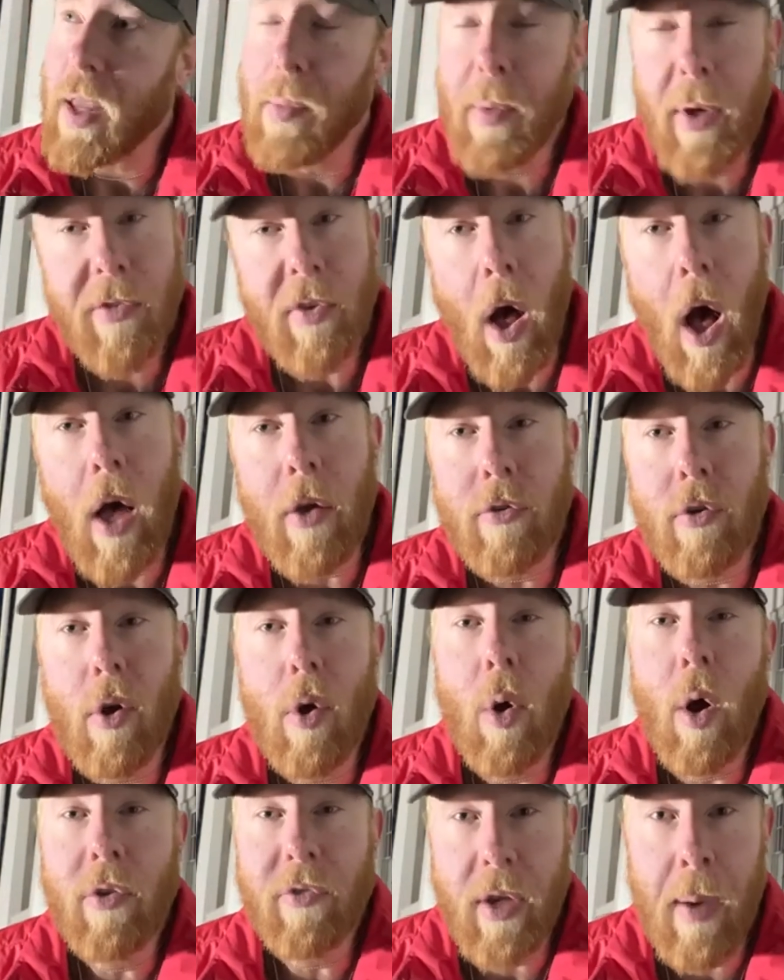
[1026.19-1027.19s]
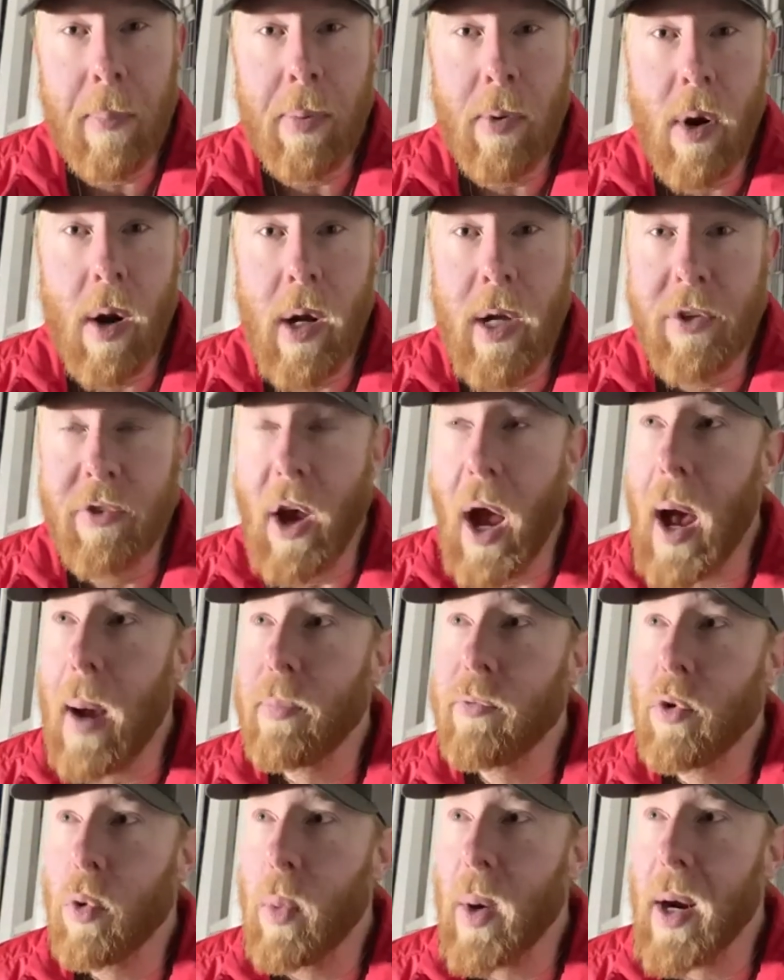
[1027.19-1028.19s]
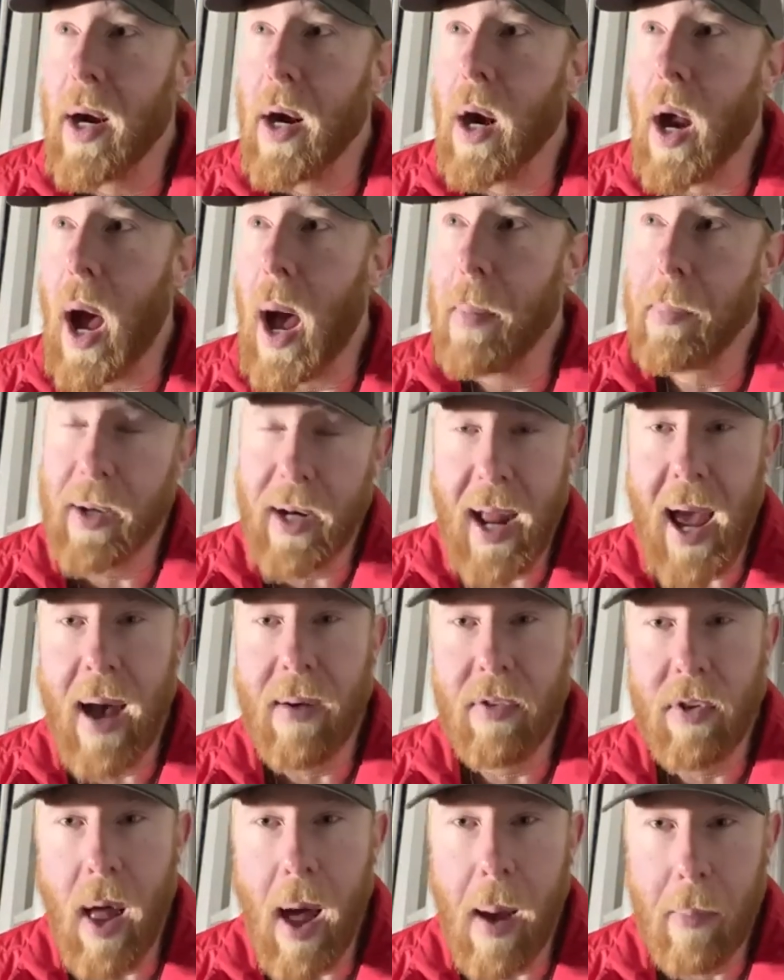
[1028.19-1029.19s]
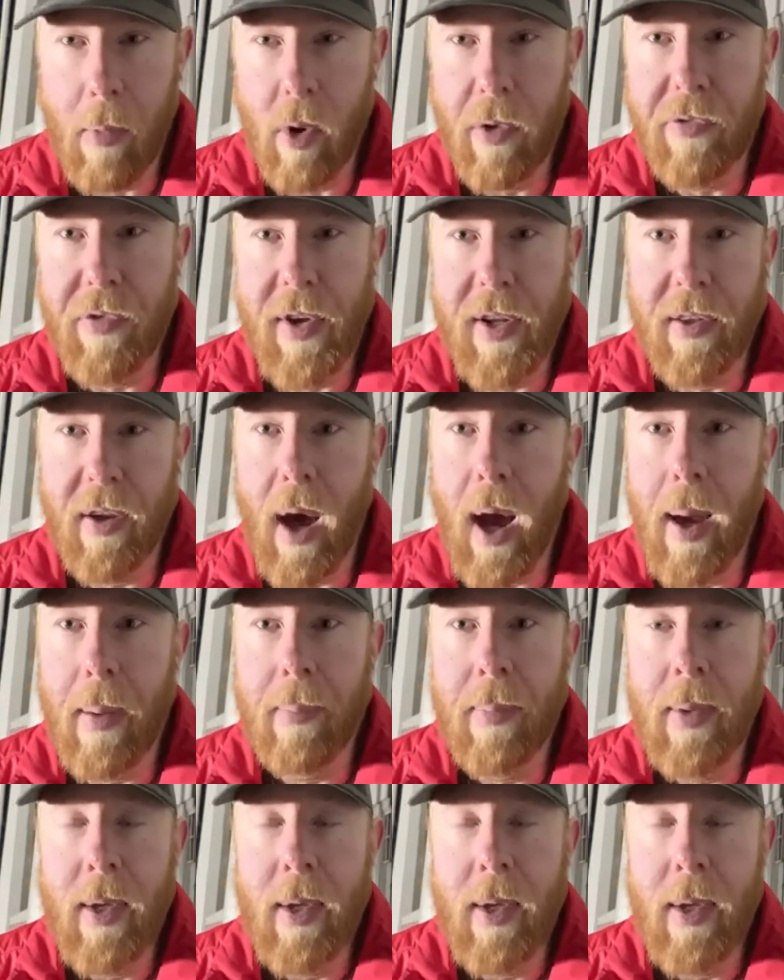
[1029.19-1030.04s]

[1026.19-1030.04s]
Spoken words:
It's also a temporary job to where I'm going to have a lot more free time